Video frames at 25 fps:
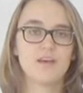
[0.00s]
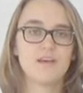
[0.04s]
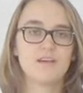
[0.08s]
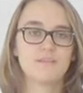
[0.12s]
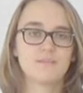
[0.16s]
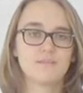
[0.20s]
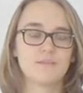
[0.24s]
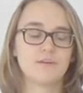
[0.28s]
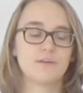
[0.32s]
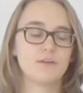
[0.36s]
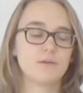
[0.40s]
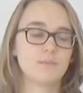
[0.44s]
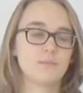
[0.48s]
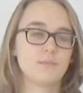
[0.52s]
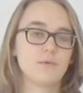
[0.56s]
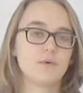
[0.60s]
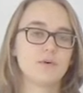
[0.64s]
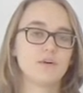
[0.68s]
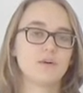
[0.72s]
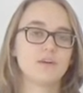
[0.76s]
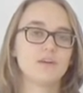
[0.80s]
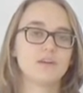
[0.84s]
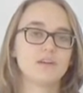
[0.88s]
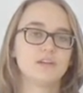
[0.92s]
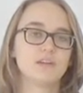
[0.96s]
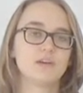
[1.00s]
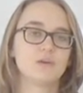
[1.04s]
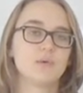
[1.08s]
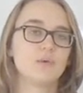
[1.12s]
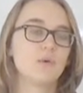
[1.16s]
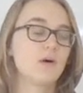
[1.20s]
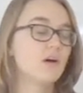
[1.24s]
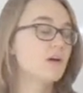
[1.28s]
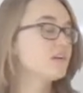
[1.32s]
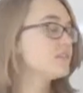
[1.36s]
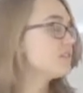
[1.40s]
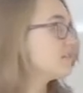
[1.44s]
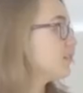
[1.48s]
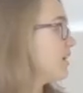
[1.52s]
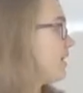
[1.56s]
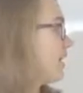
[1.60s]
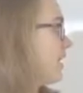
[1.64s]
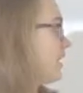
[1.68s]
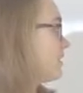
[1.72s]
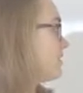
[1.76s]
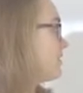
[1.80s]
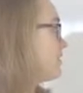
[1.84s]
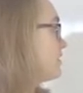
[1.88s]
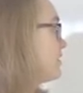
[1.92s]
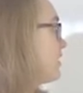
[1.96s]
Furthermore, the quarks
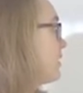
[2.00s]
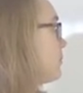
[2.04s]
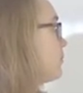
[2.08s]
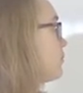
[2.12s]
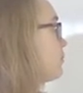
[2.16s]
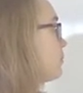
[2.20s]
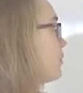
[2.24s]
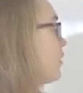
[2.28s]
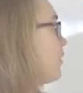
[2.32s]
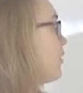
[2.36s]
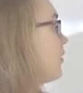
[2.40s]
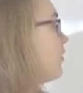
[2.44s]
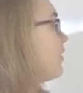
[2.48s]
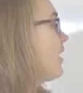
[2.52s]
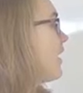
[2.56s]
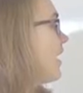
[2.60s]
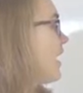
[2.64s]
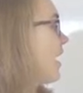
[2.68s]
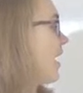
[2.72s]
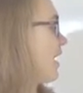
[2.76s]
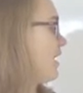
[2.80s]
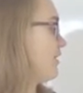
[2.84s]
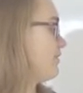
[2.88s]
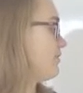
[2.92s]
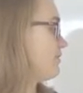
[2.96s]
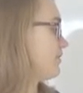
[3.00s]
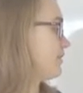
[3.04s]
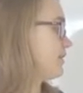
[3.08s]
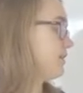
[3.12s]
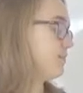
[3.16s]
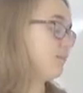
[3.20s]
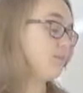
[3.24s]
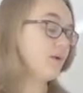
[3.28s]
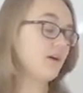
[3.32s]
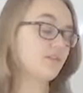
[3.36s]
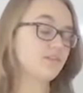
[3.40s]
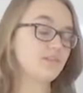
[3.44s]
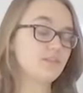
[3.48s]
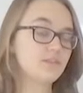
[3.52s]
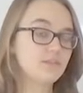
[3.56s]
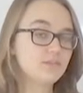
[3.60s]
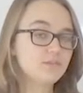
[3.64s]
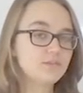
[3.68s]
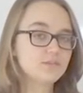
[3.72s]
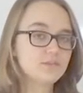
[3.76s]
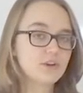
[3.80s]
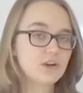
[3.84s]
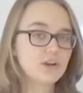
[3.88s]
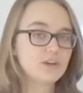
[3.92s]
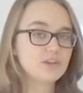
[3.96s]
at the top row have a
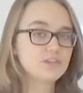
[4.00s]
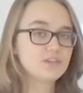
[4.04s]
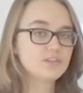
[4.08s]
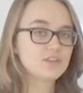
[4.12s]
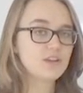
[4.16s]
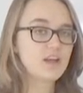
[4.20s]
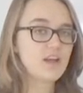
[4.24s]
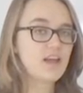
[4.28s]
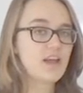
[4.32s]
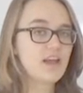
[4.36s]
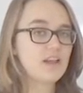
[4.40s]
positive charge